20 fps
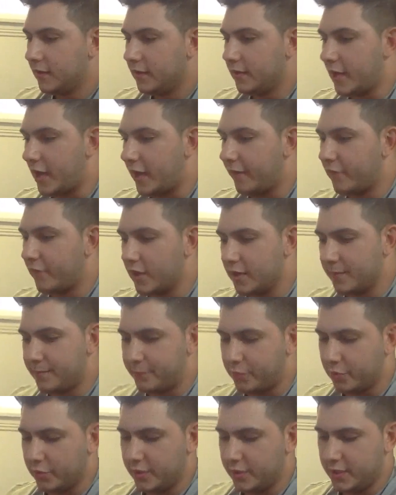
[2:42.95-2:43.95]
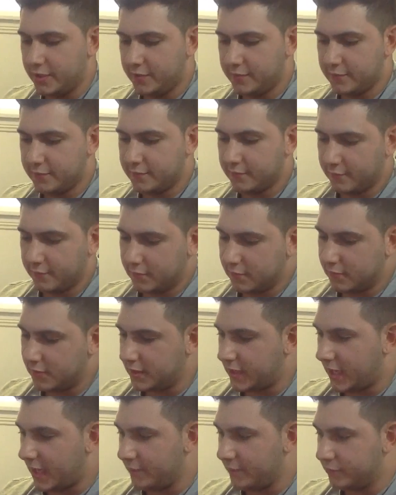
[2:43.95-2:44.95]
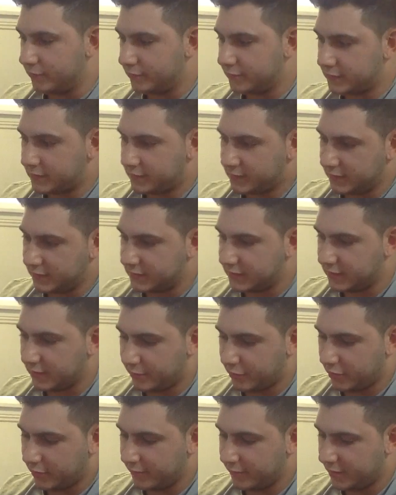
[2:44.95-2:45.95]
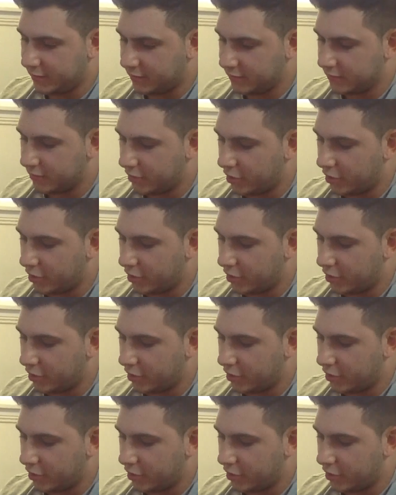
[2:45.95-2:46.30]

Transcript: Now I've already put in the cables into the bottom here.